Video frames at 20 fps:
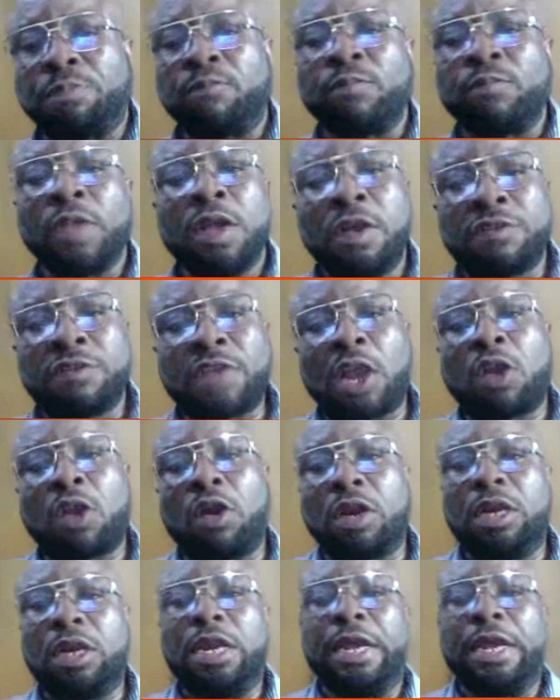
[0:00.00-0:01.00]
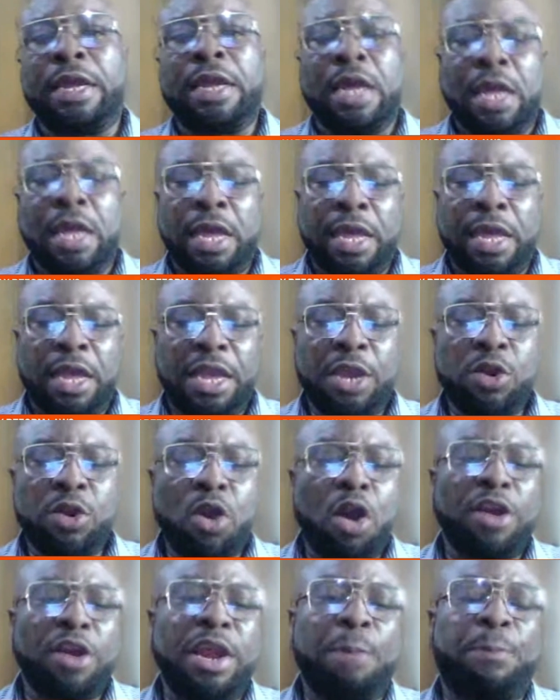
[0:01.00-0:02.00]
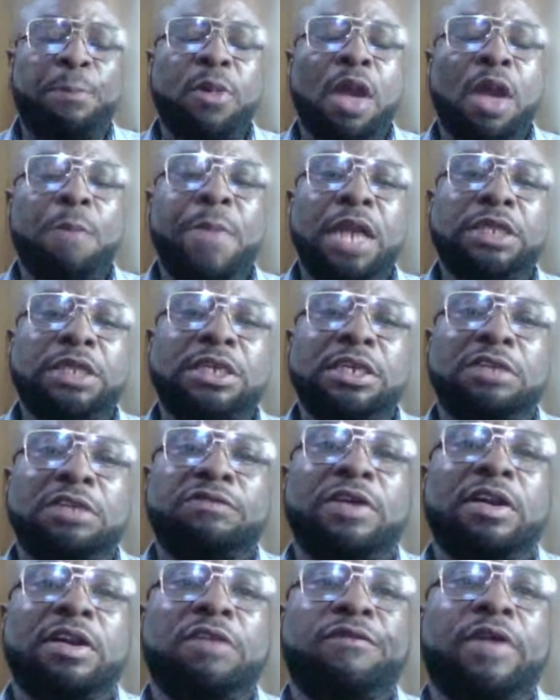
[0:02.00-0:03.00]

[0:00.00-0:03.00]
Secondly, unemployment is very, very